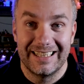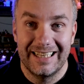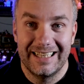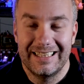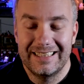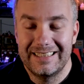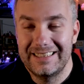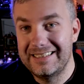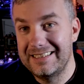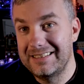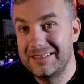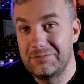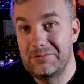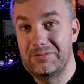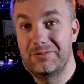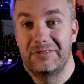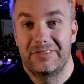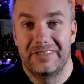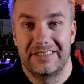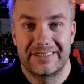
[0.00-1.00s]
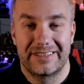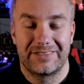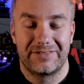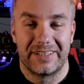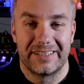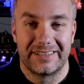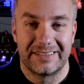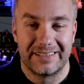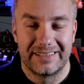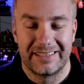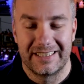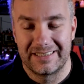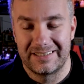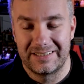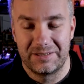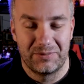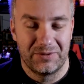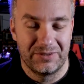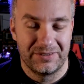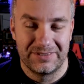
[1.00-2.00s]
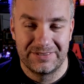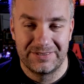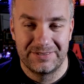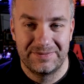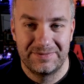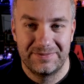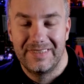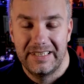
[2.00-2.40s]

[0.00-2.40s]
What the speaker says: And well, let's face it, that's the point.